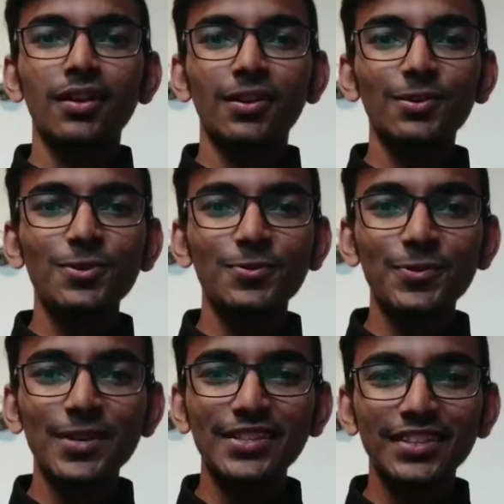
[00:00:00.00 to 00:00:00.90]
Hello
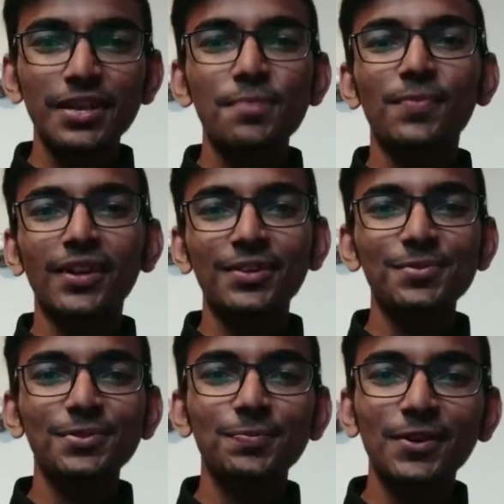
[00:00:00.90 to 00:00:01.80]
everyone, my name
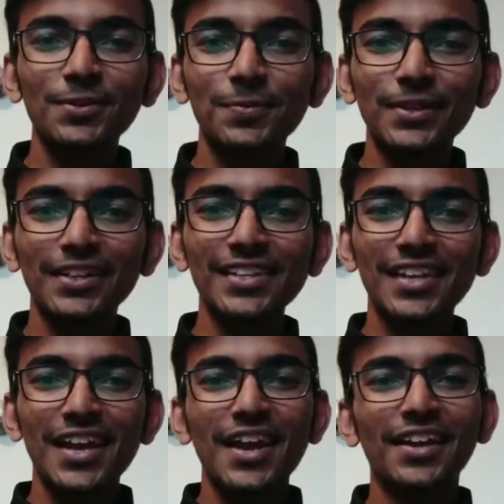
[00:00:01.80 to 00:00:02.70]
is Parth
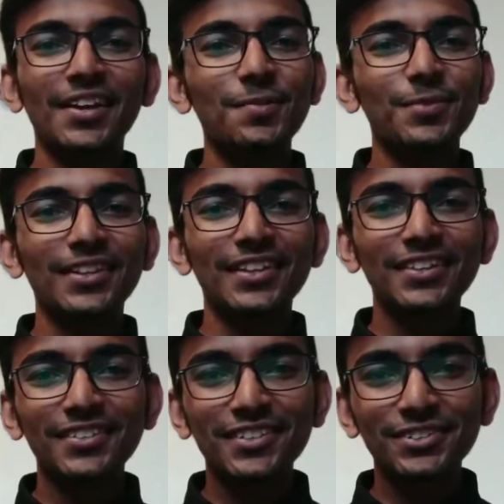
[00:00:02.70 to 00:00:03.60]
and I'm an
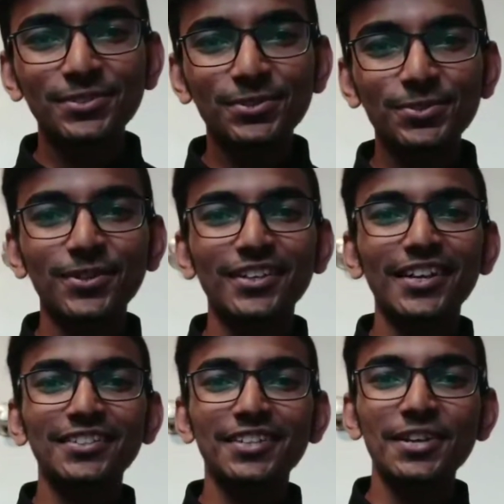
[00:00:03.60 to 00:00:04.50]
international student
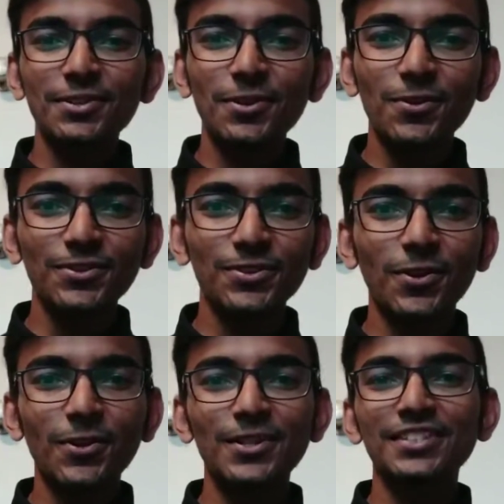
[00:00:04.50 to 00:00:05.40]
at St. Lawrence
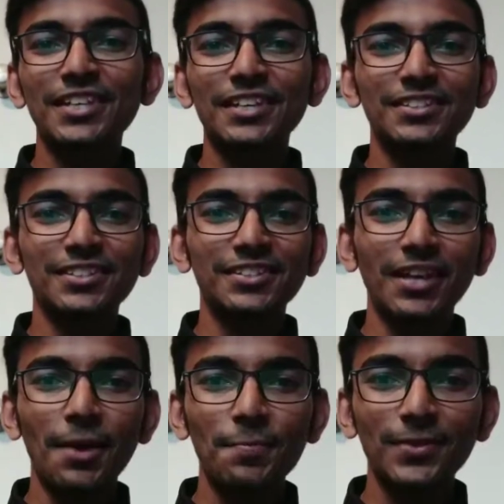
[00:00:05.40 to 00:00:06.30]
College, Kingston
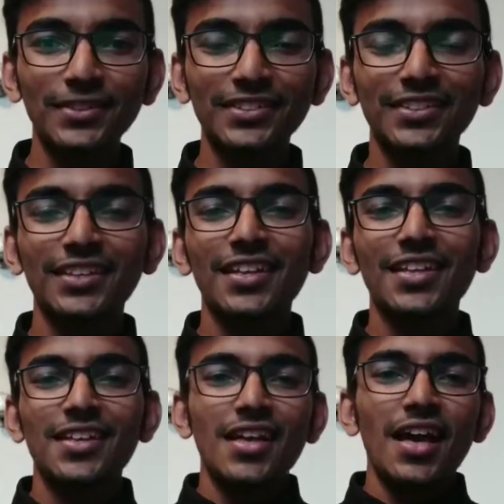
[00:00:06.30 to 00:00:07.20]
campus.
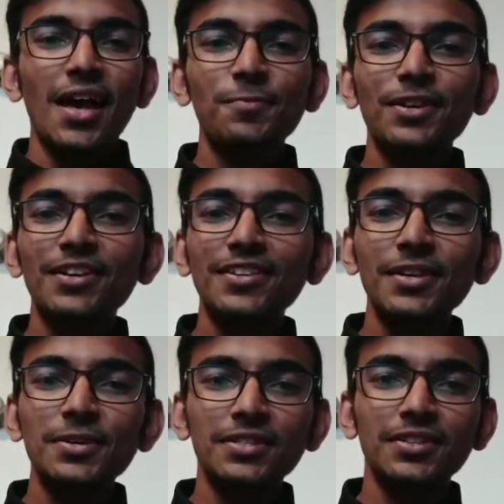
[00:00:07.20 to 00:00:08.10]
I'm
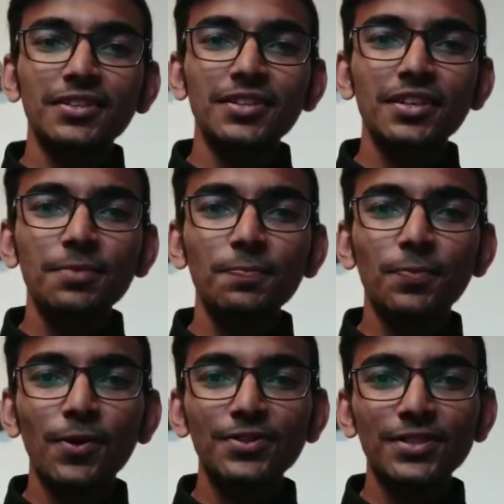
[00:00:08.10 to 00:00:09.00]
currently studying in
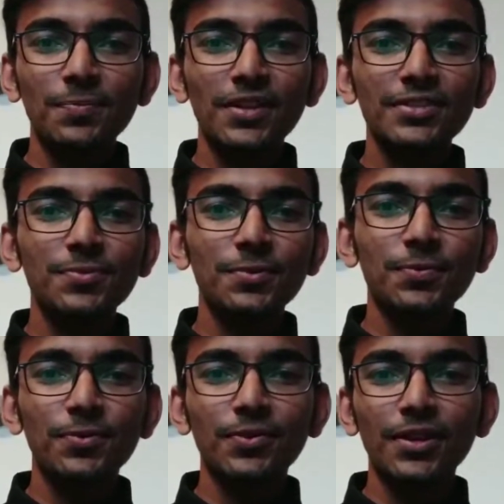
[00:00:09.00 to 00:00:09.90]
project management
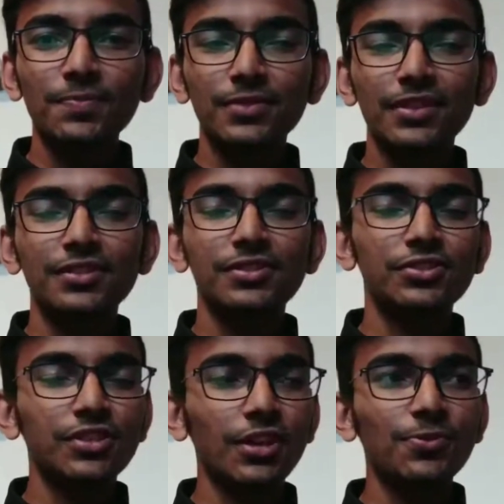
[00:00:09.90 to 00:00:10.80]
program since
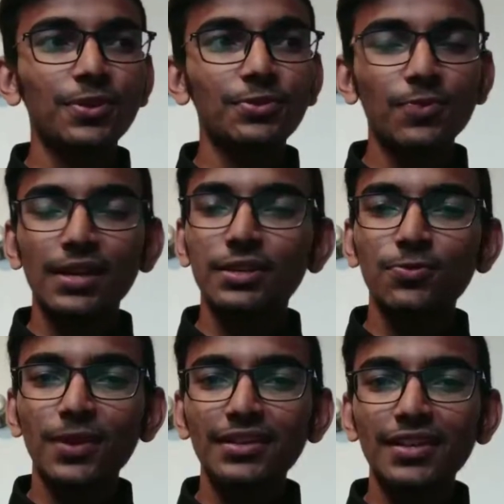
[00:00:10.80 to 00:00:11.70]
January
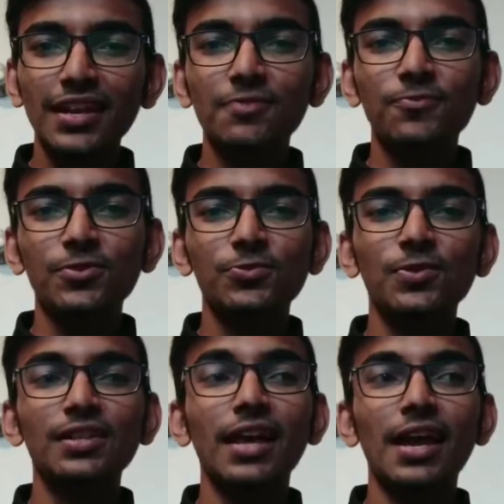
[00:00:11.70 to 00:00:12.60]
2020 and which
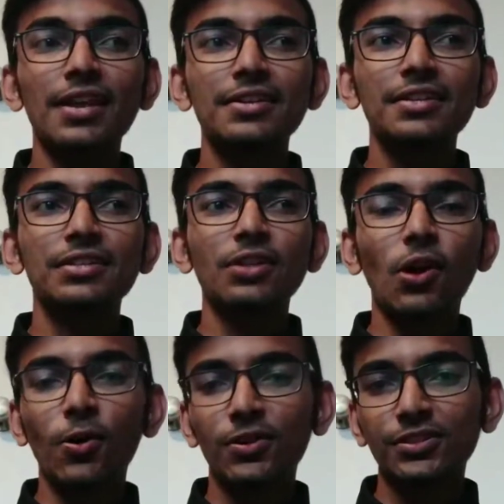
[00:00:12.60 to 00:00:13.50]
will end in
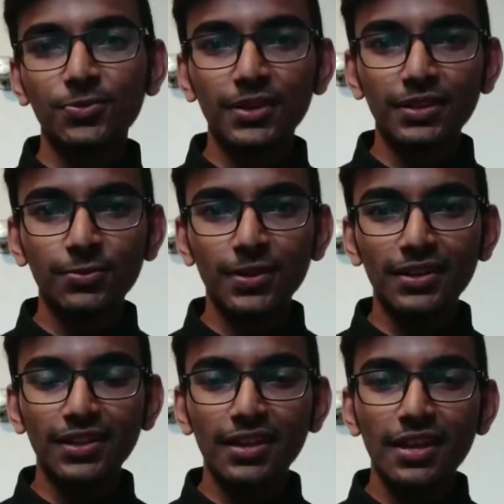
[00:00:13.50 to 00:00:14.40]
August
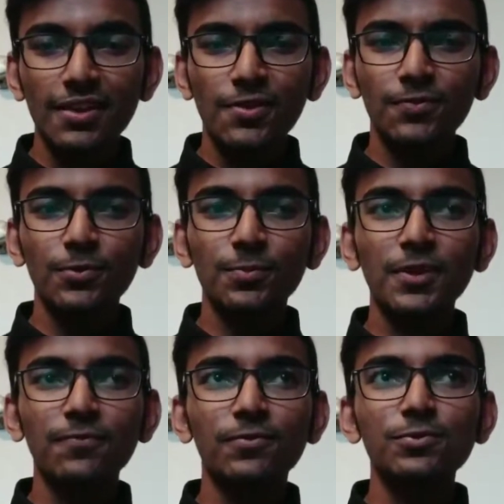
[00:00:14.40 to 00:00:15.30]
2020. And for
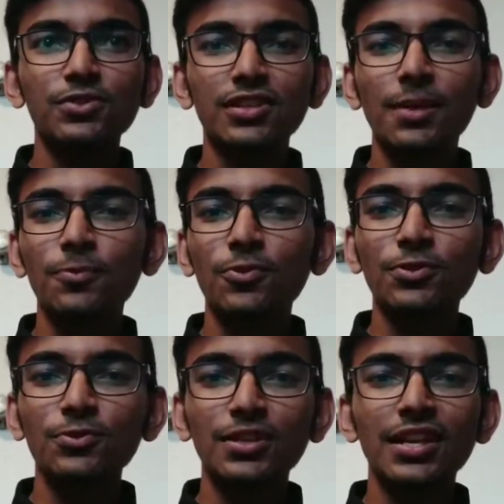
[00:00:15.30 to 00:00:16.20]
my future, I'm going
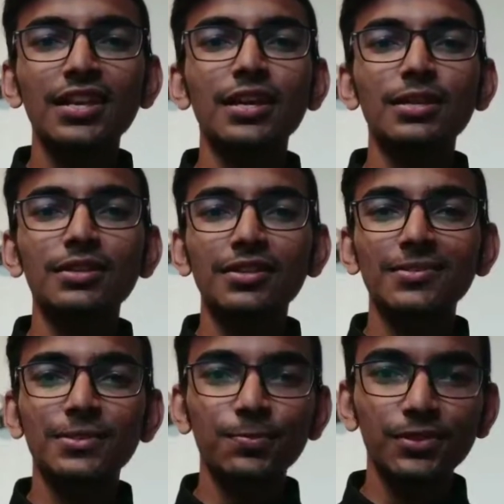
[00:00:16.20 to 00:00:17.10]
to take
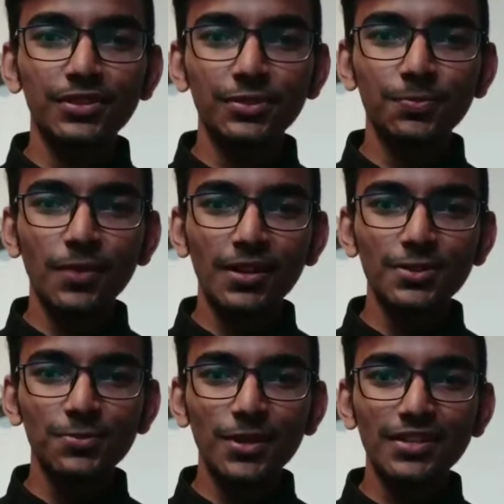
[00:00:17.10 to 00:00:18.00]
international business
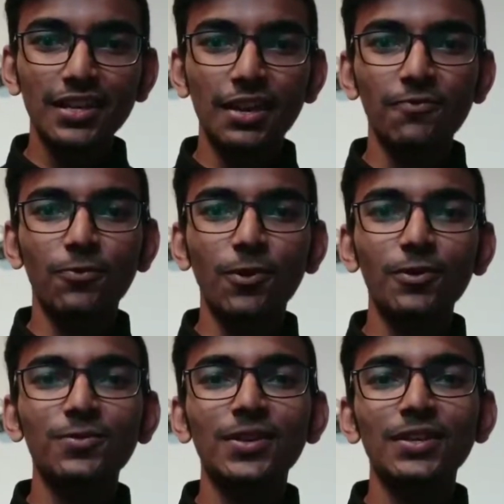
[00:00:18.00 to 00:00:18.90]
management in fall
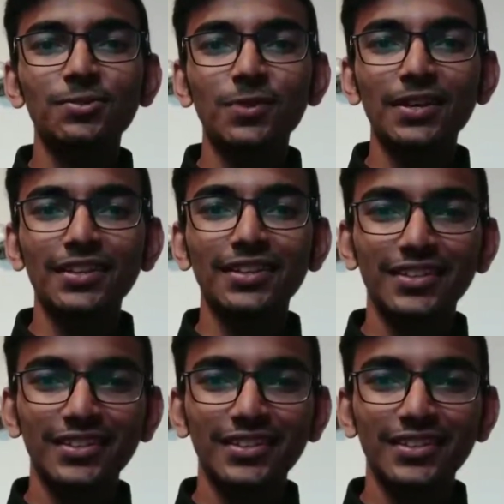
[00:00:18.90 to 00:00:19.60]
2020.